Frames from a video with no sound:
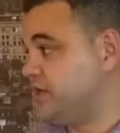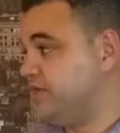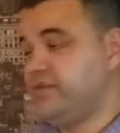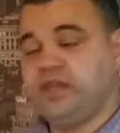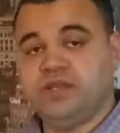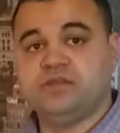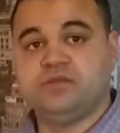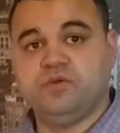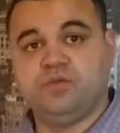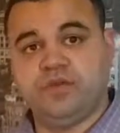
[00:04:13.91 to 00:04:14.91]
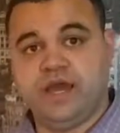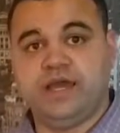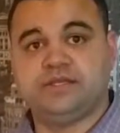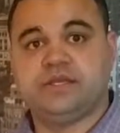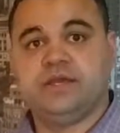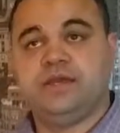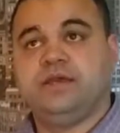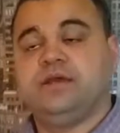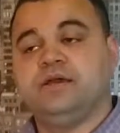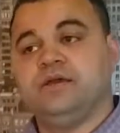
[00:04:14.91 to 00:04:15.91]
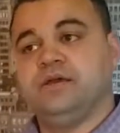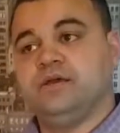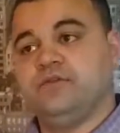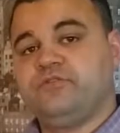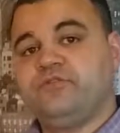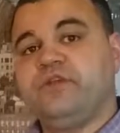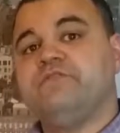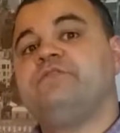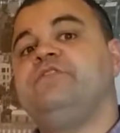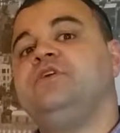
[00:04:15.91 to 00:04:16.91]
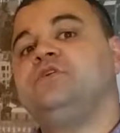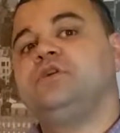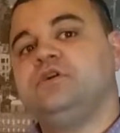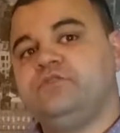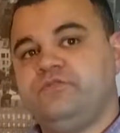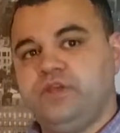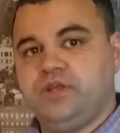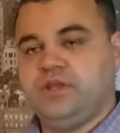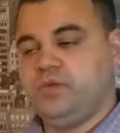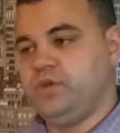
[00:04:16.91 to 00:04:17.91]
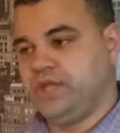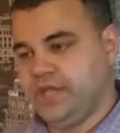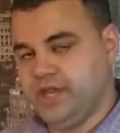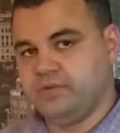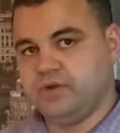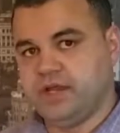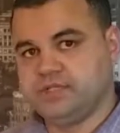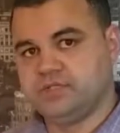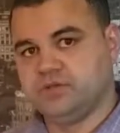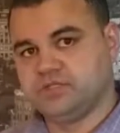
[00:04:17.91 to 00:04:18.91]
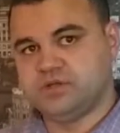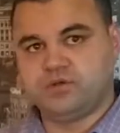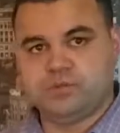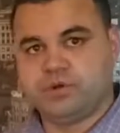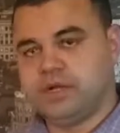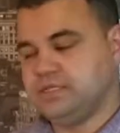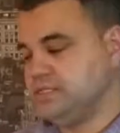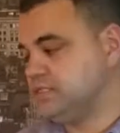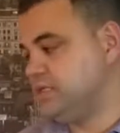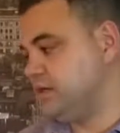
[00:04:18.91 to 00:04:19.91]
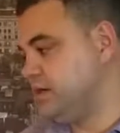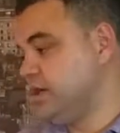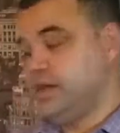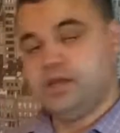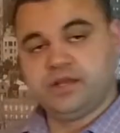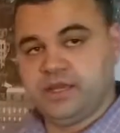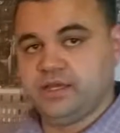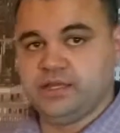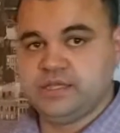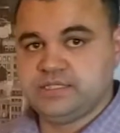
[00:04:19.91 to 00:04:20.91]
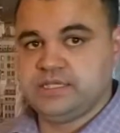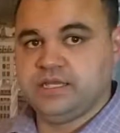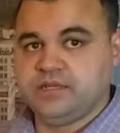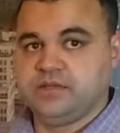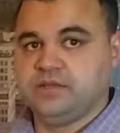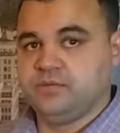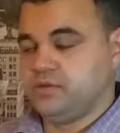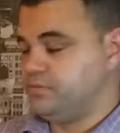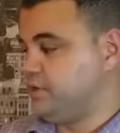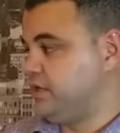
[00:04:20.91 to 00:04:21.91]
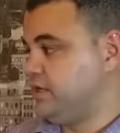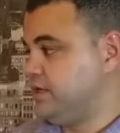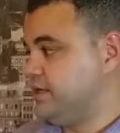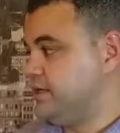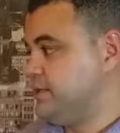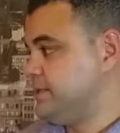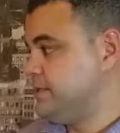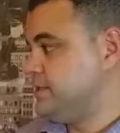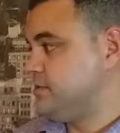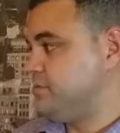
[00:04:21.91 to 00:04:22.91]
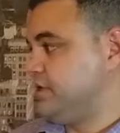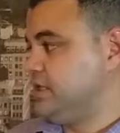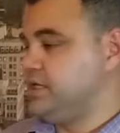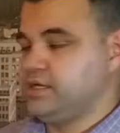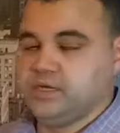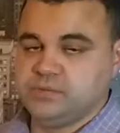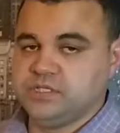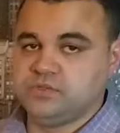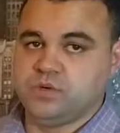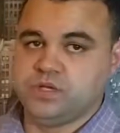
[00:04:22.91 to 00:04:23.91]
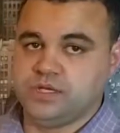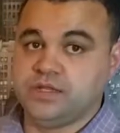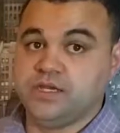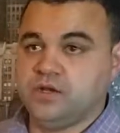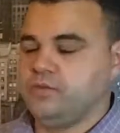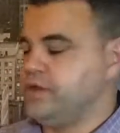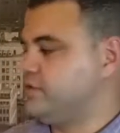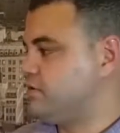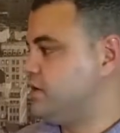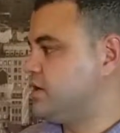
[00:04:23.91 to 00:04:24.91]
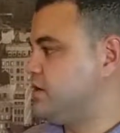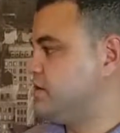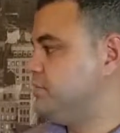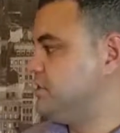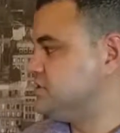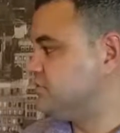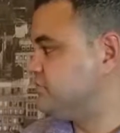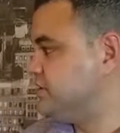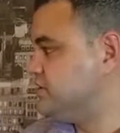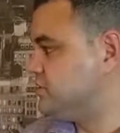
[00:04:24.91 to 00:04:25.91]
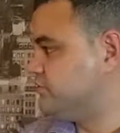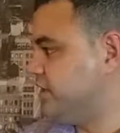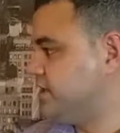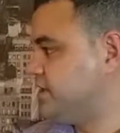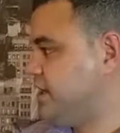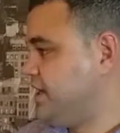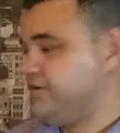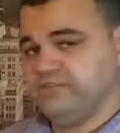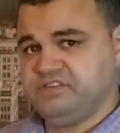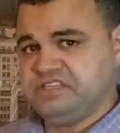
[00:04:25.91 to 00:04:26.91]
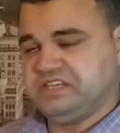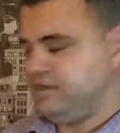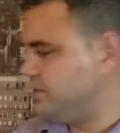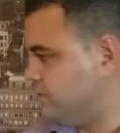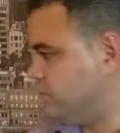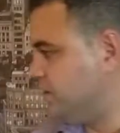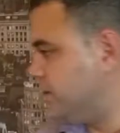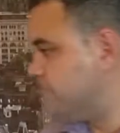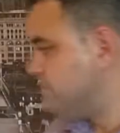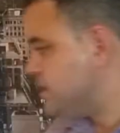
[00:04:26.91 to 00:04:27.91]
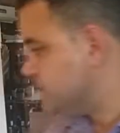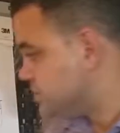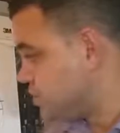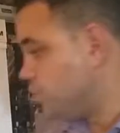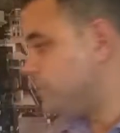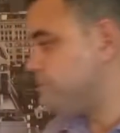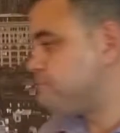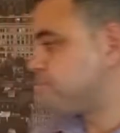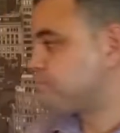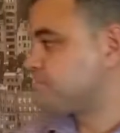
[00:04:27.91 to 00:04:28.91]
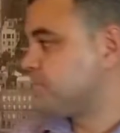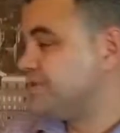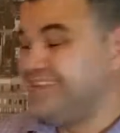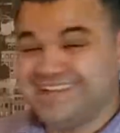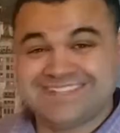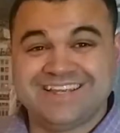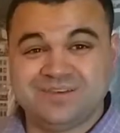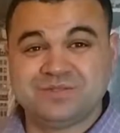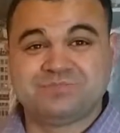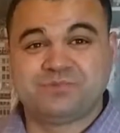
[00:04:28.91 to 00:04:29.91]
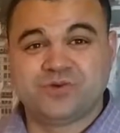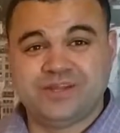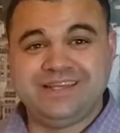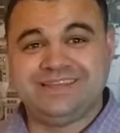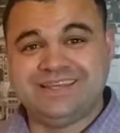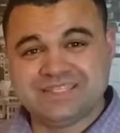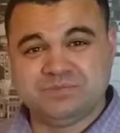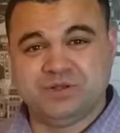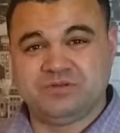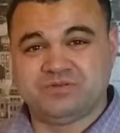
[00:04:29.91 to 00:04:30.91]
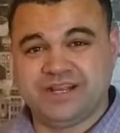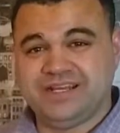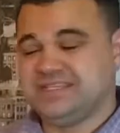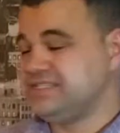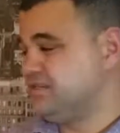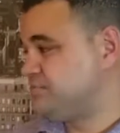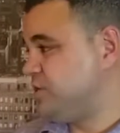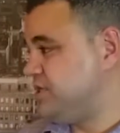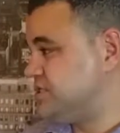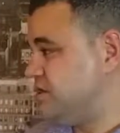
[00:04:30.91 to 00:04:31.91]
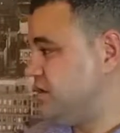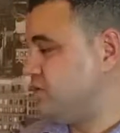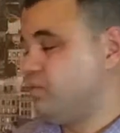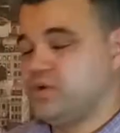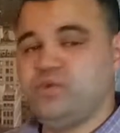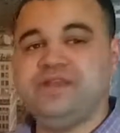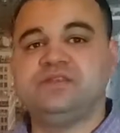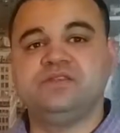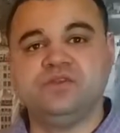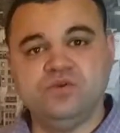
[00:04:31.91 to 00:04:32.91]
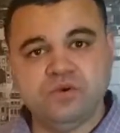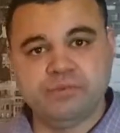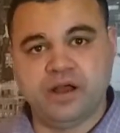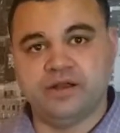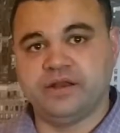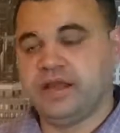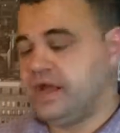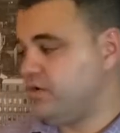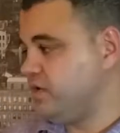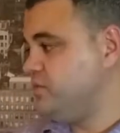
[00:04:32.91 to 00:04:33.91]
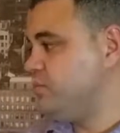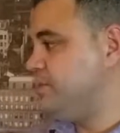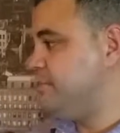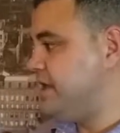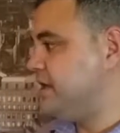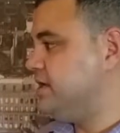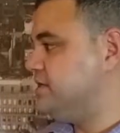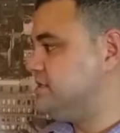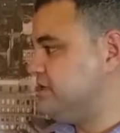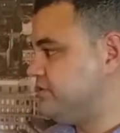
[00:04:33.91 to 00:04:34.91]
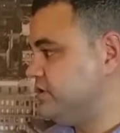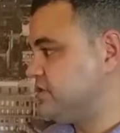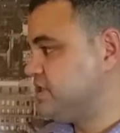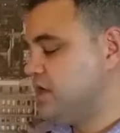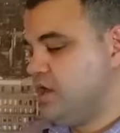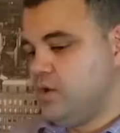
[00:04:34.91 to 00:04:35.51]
We're giving into that uh, that feel good feeling that we get, right? So there's a whole process here. And again, like I said, the the big uh, the big lending companies and whatnot, they know that the credit card companies, our friends over at Visa and whatnot. So that sounds pretty dismal, right? It sounds pretty dark. What do we do about it? How can we make a difference?